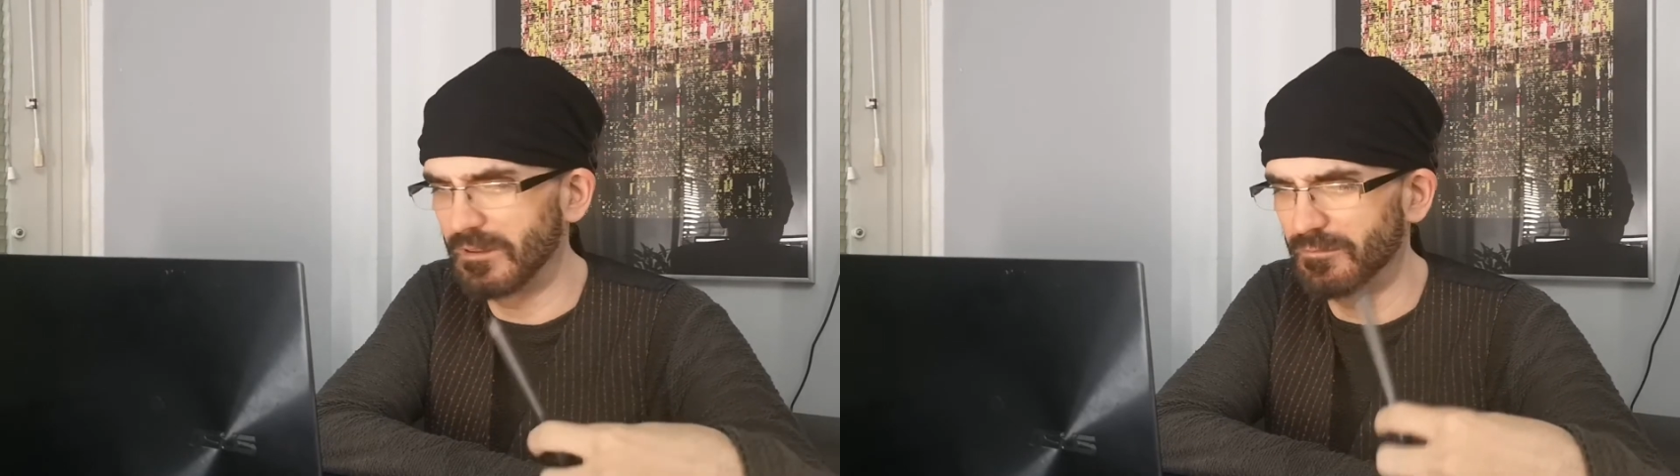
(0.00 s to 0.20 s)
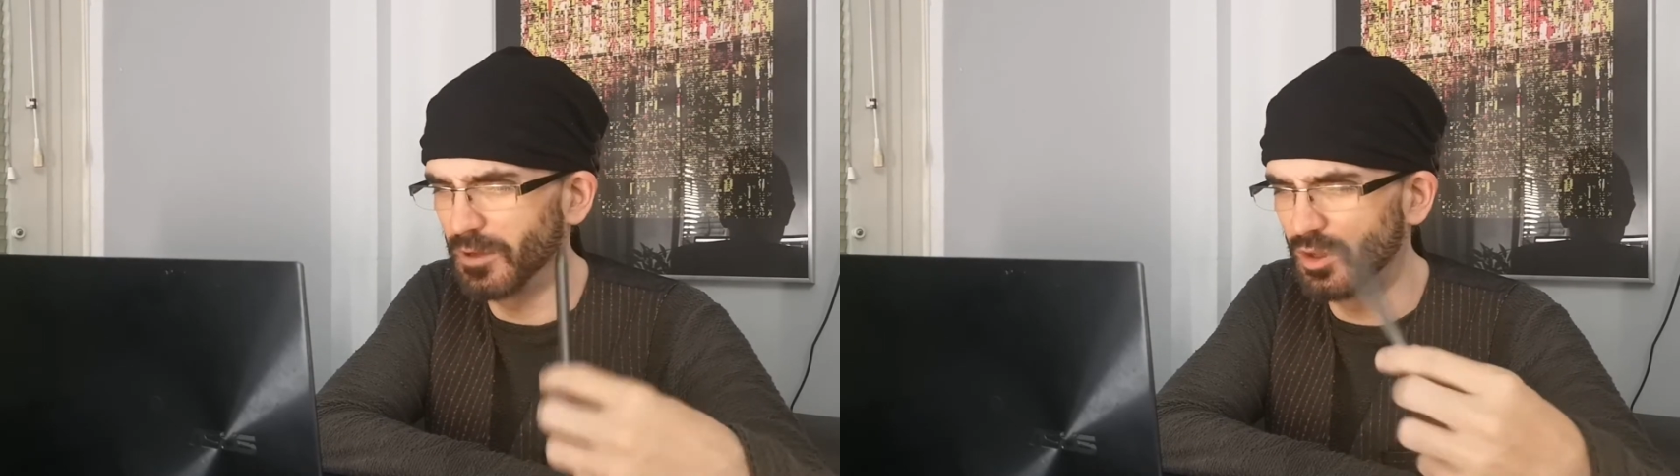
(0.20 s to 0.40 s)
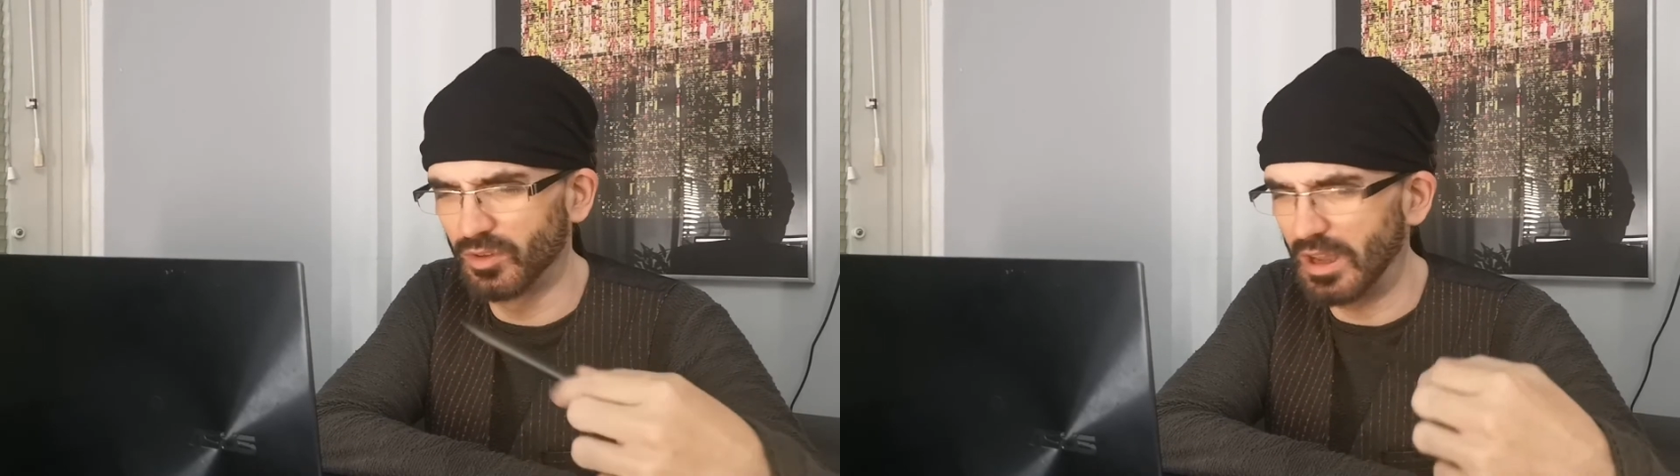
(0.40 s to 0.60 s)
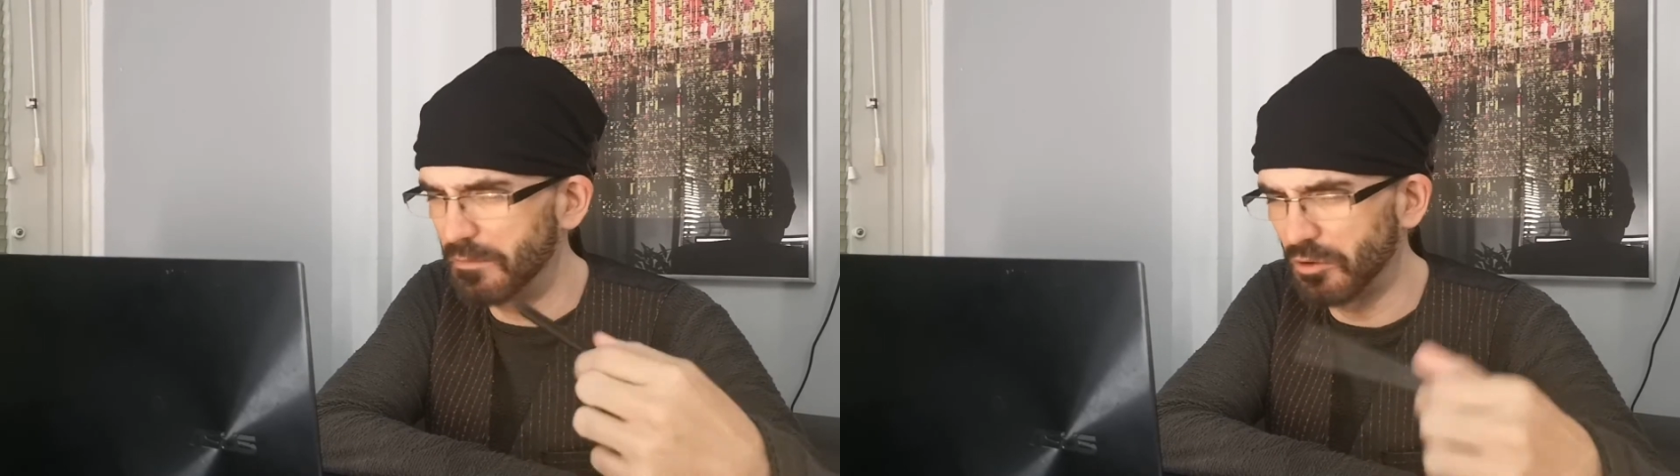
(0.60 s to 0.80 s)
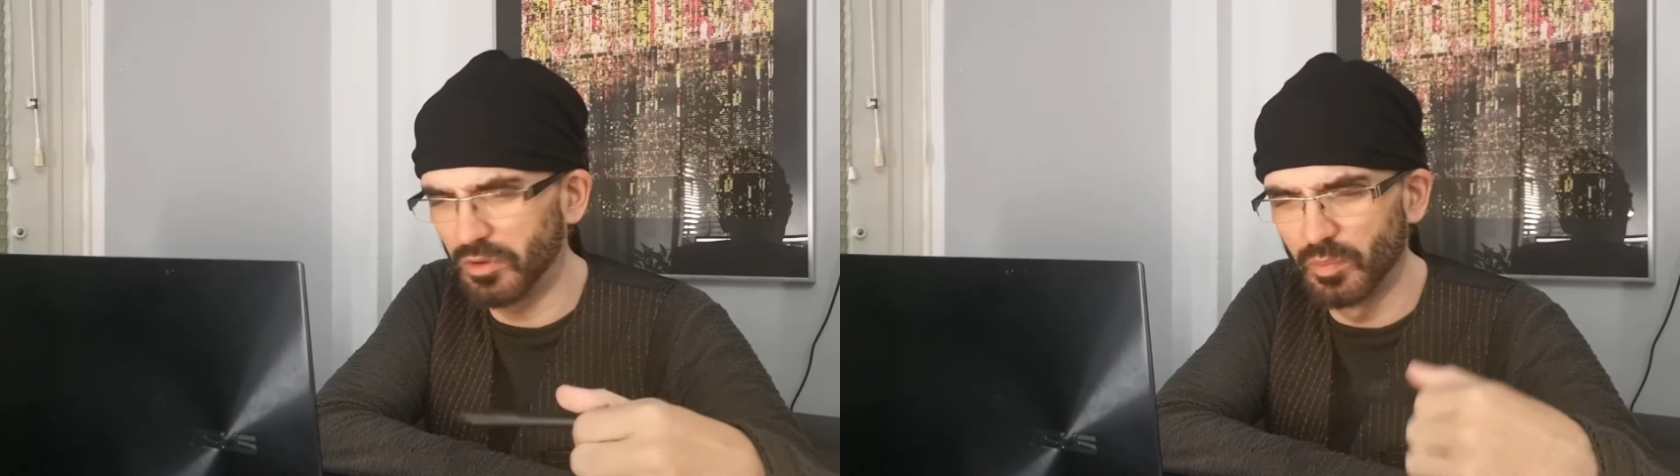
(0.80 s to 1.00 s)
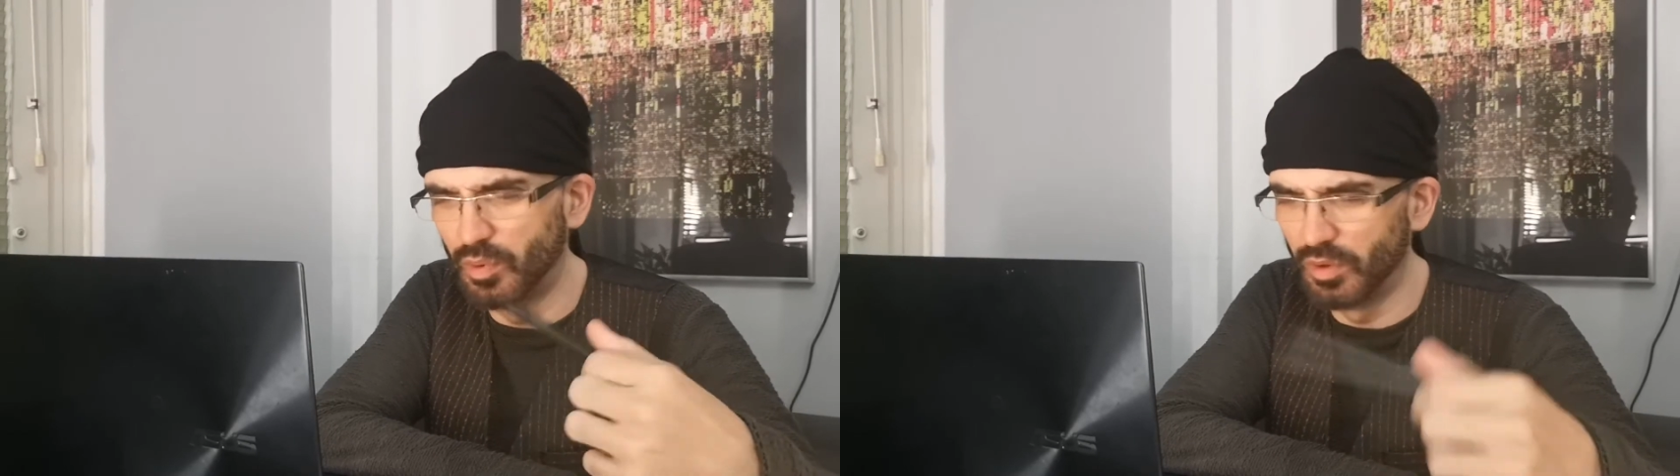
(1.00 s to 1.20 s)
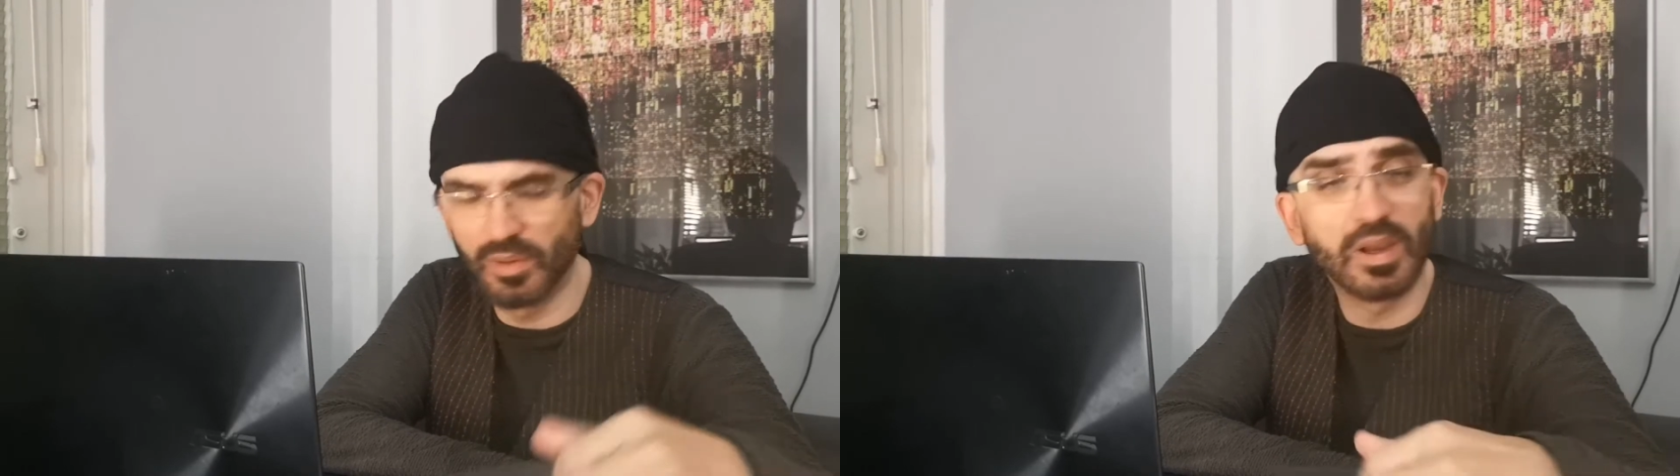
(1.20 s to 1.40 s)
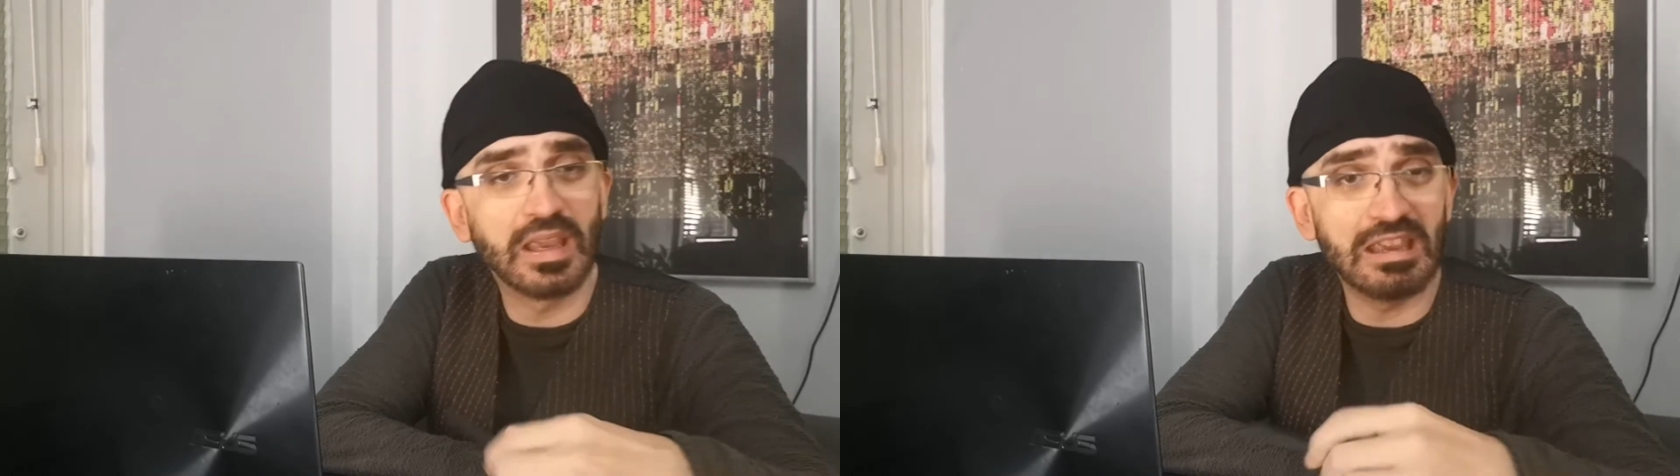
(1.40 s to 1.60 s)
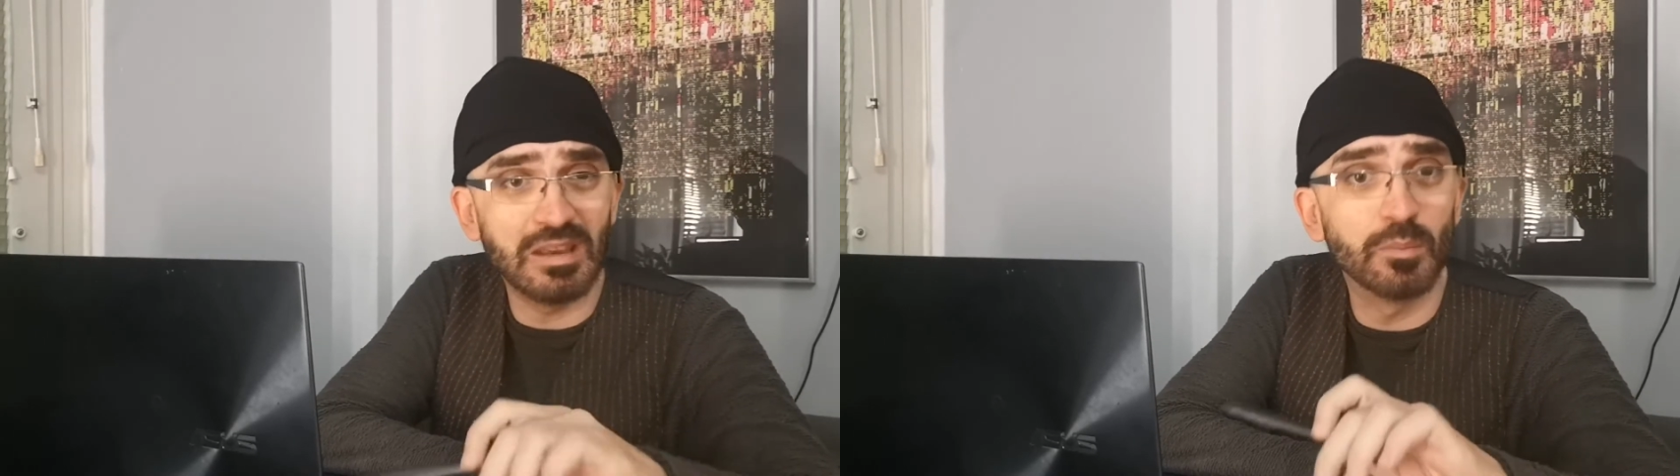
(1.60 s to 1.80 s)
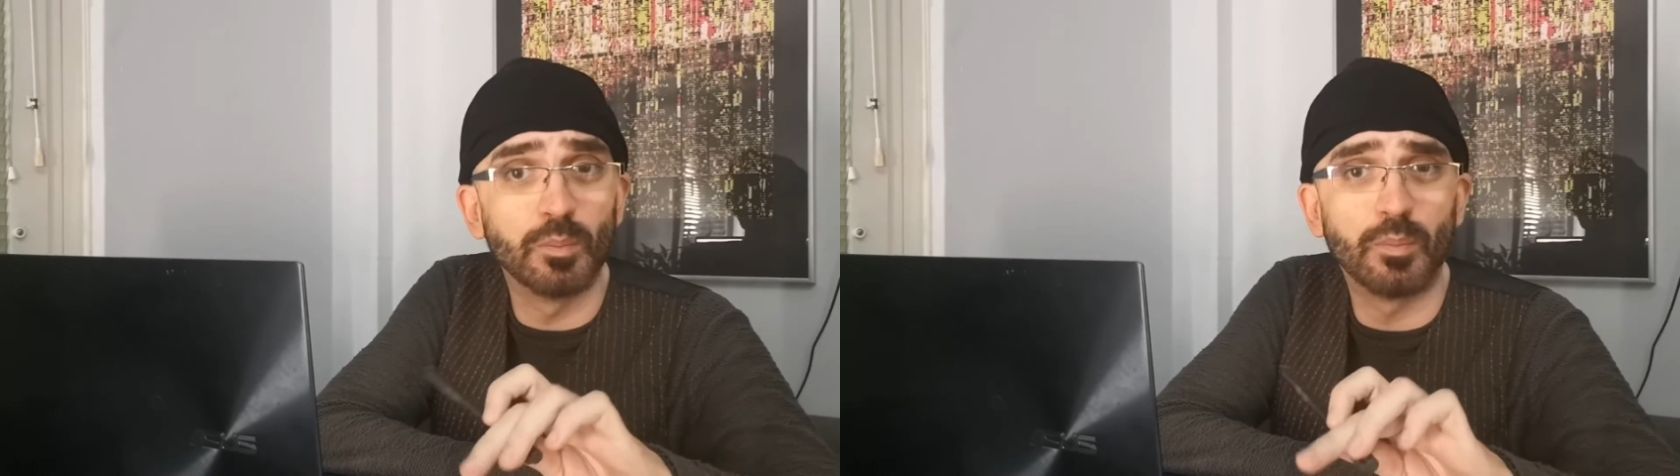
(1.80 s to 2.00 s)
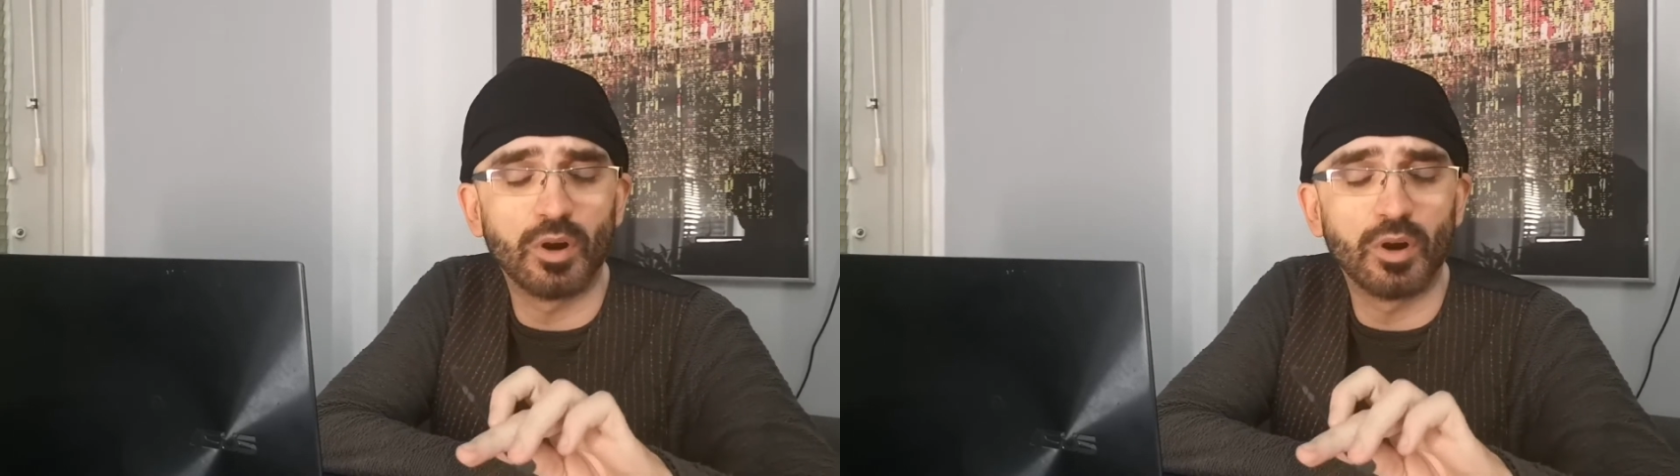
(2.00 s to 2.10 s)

Because I want to put the game